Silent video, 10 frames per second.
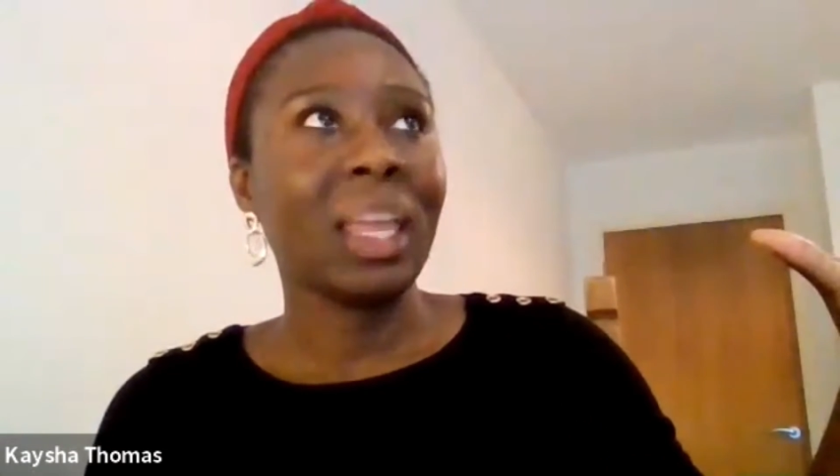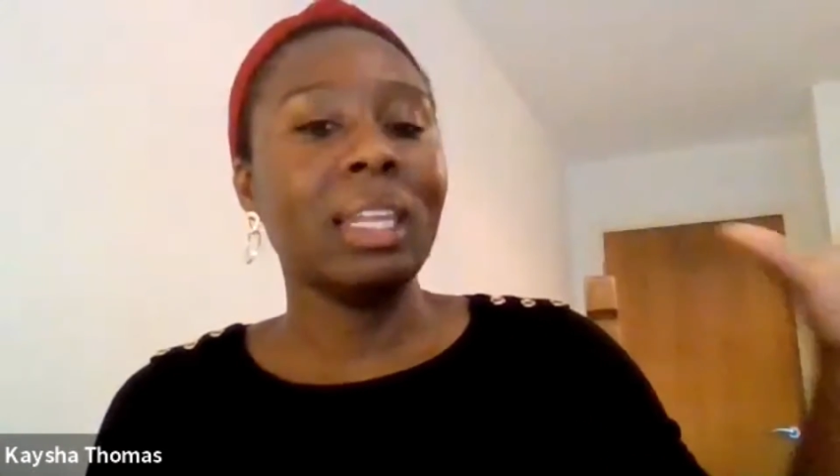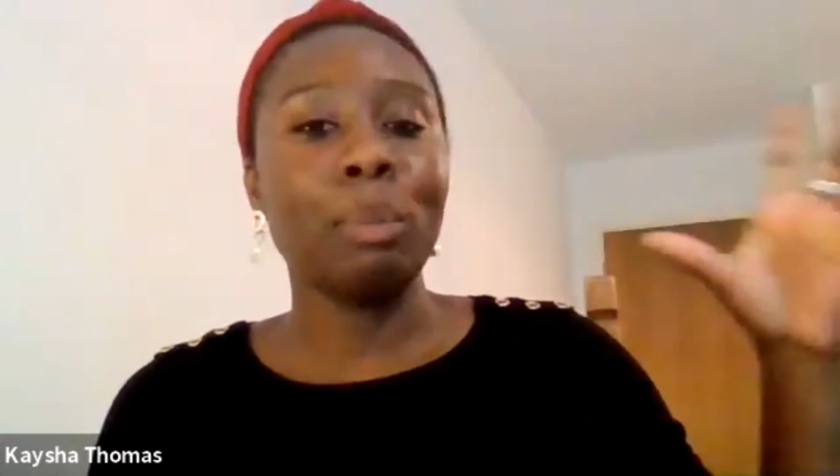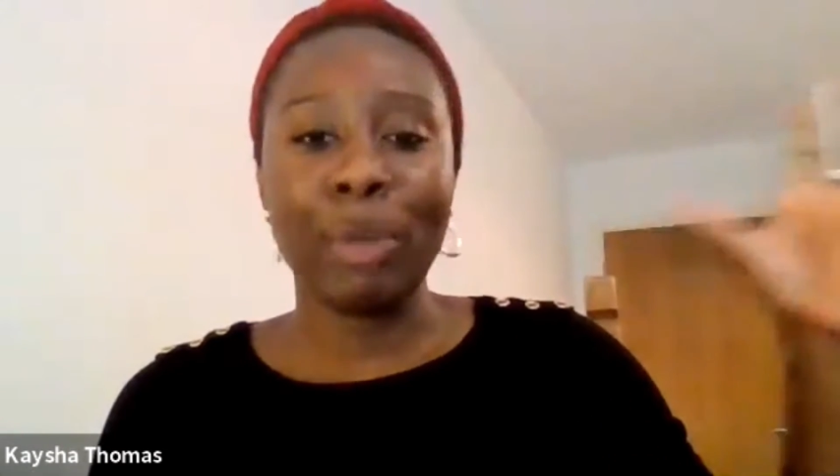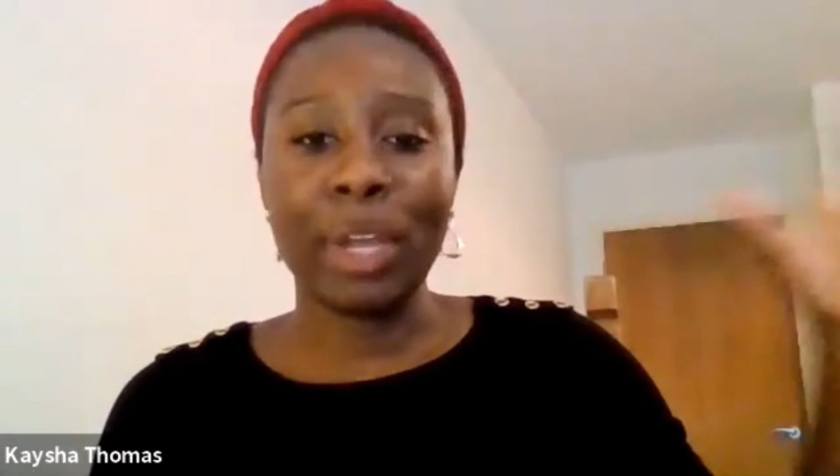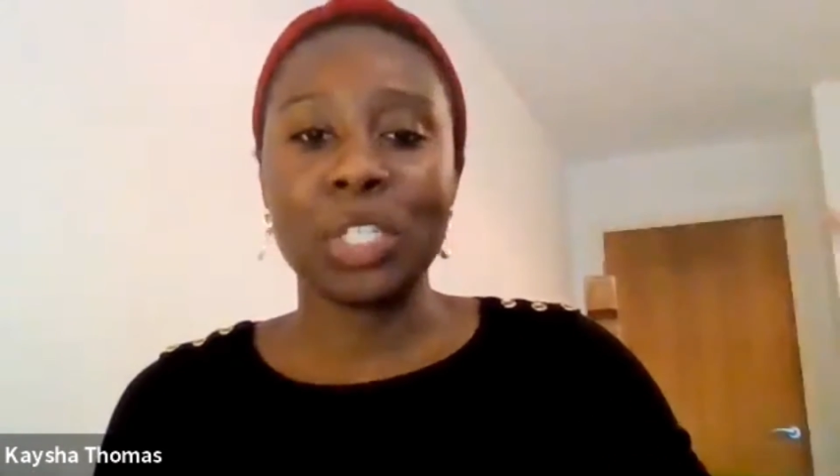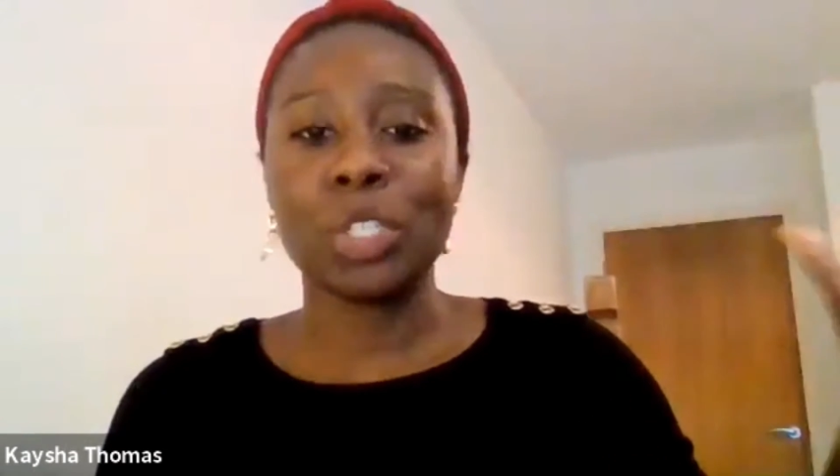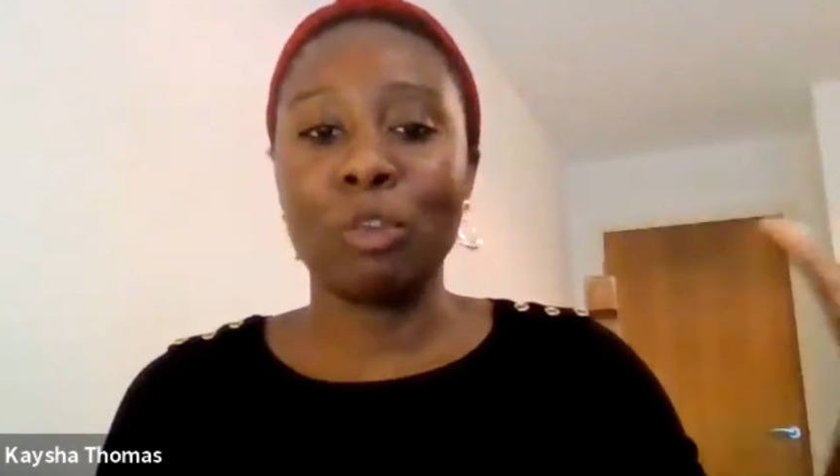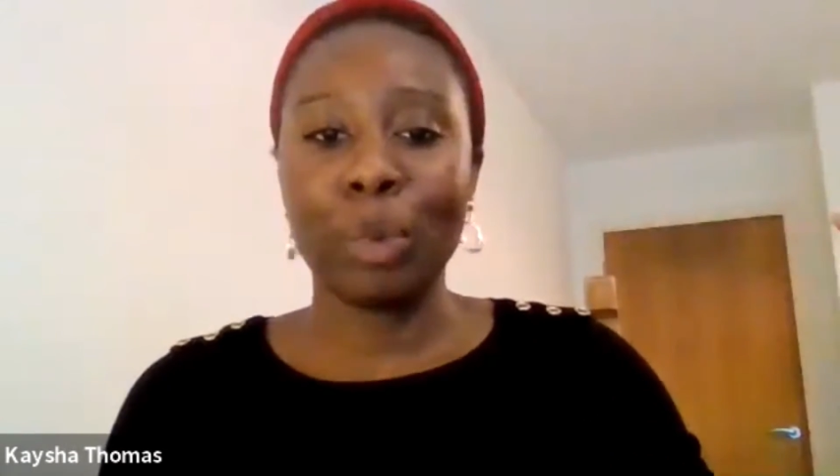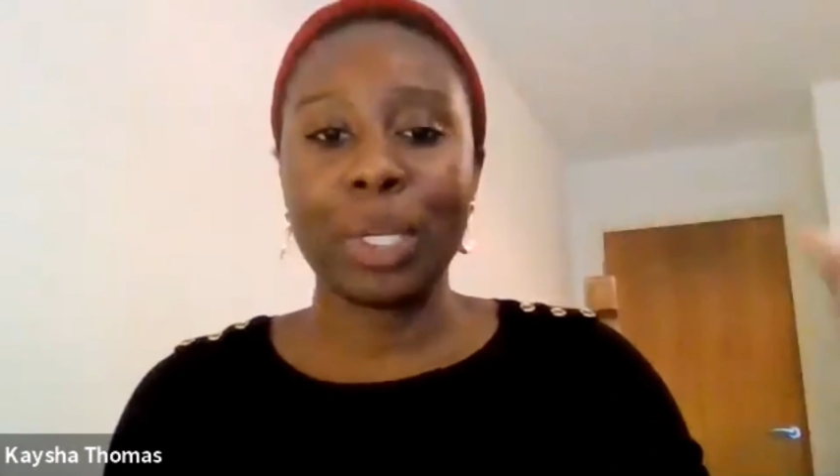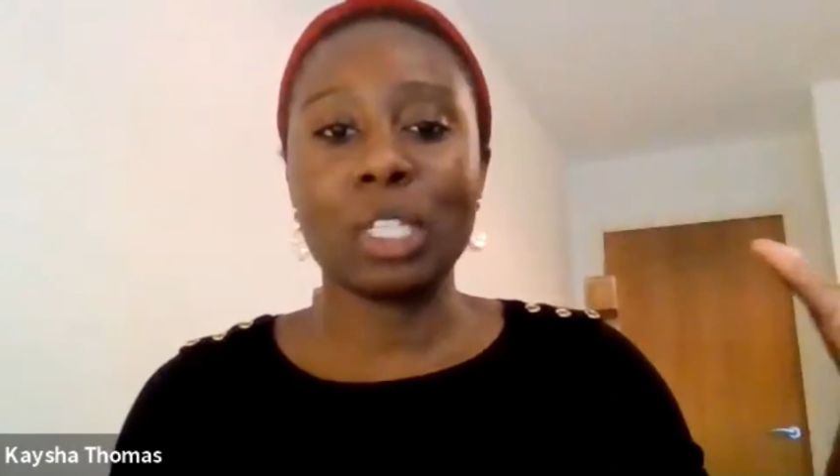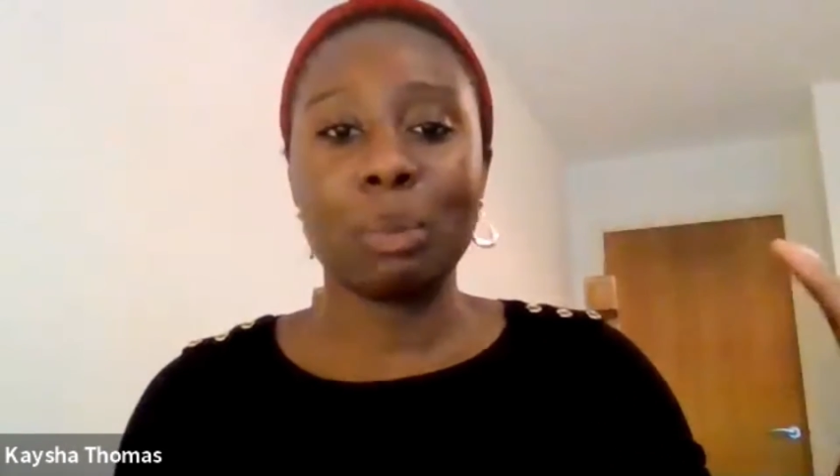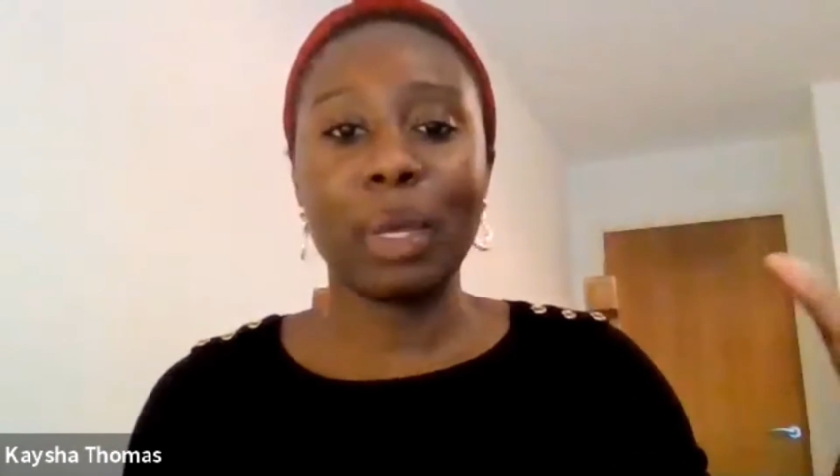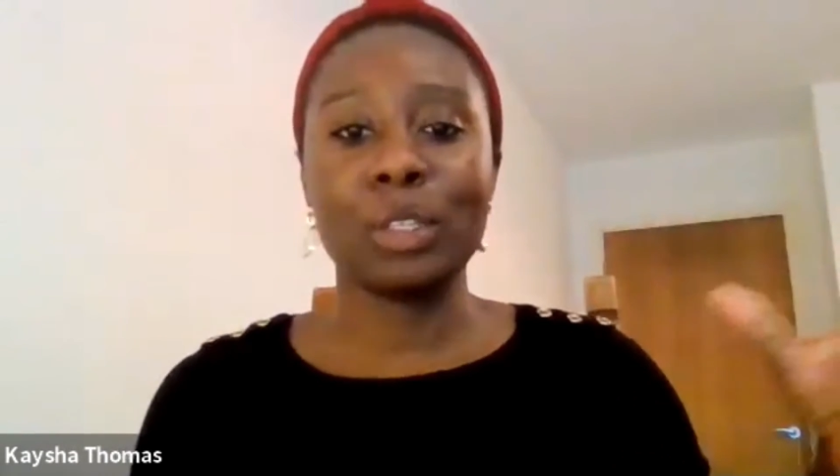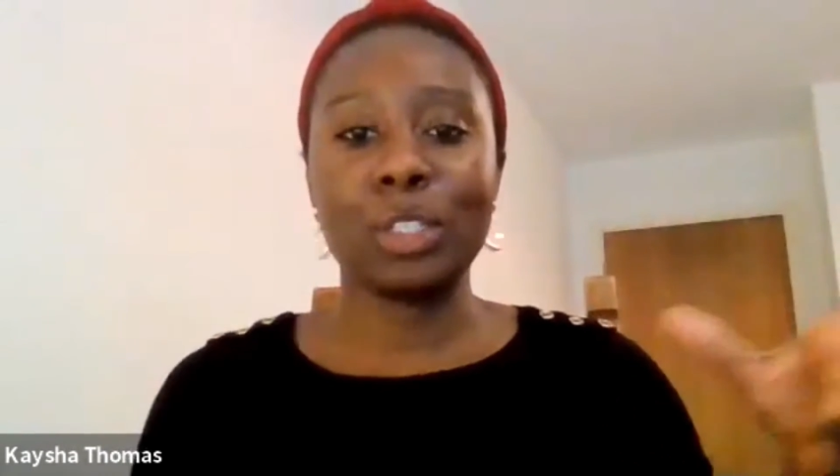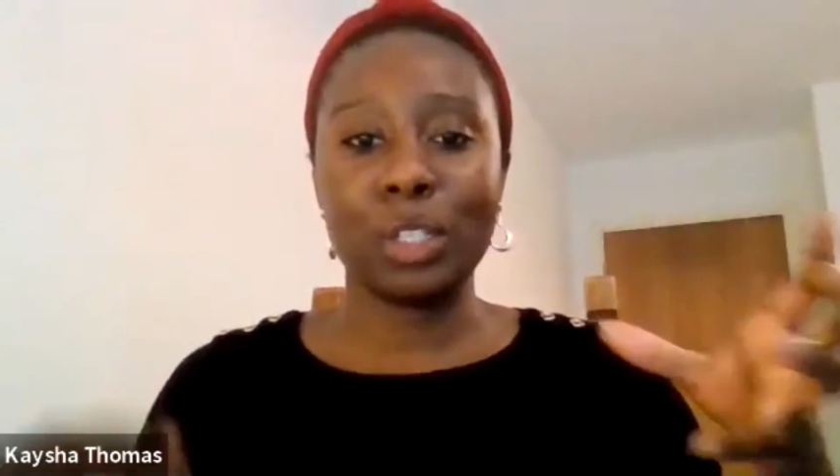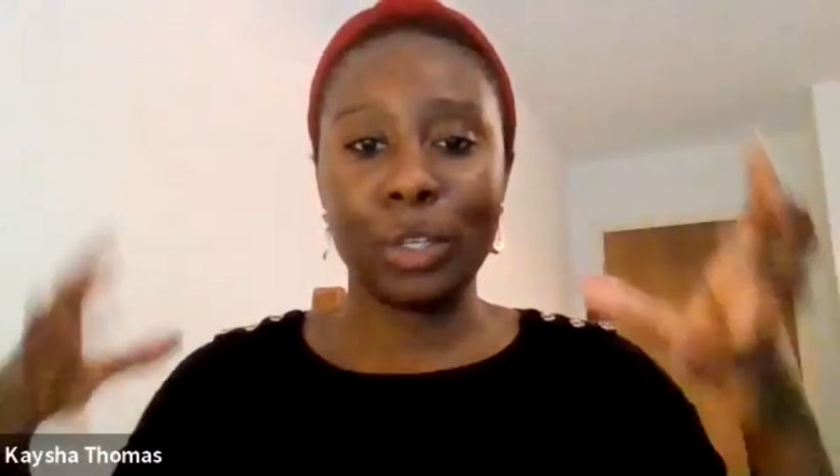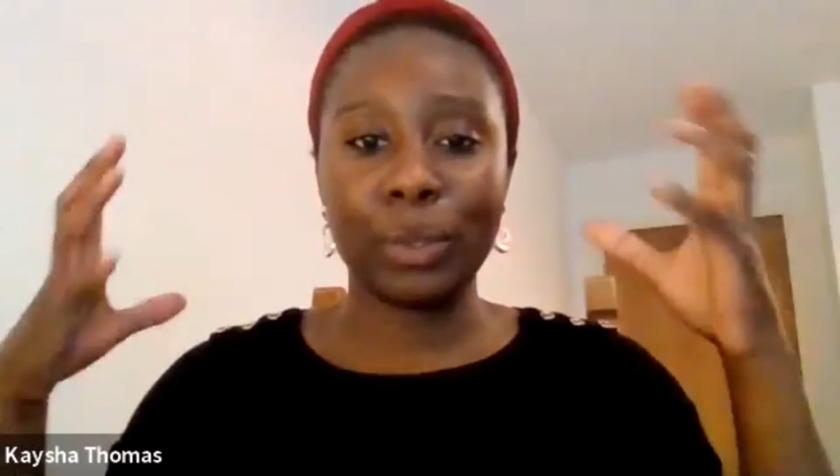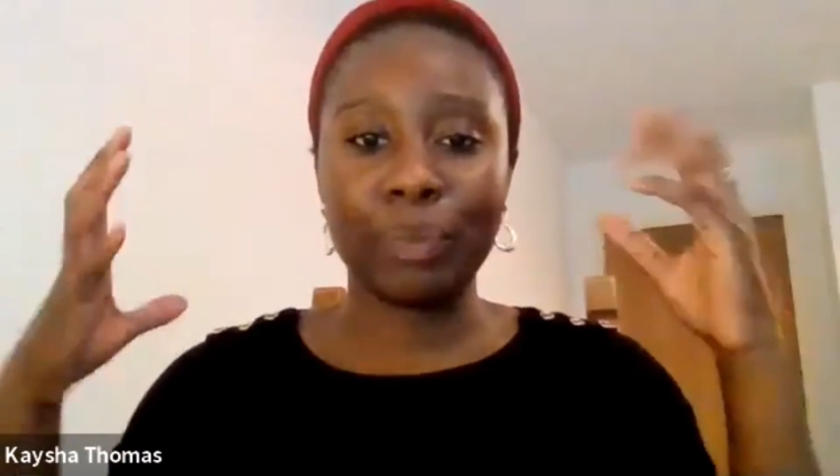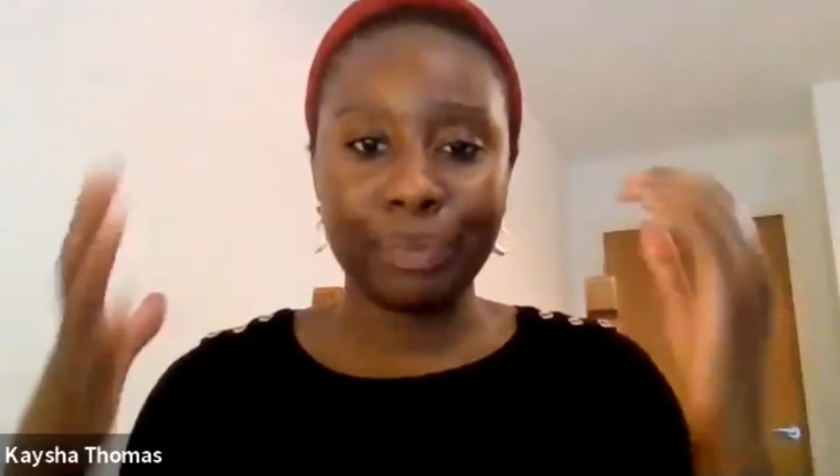liberation of body as opposed
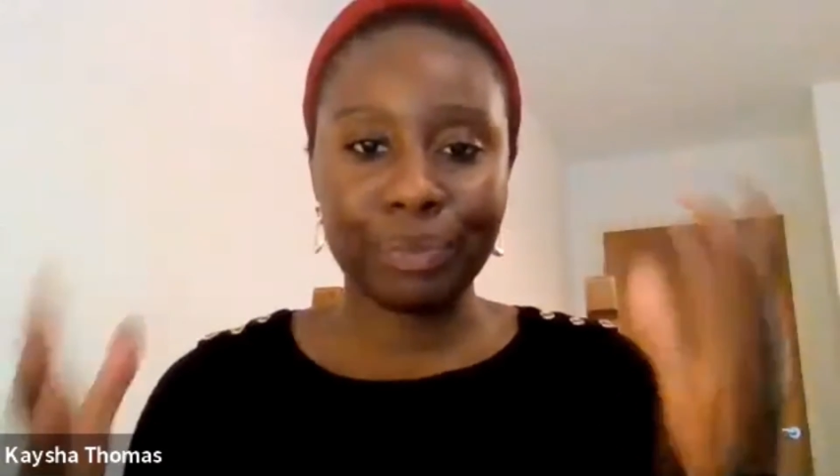to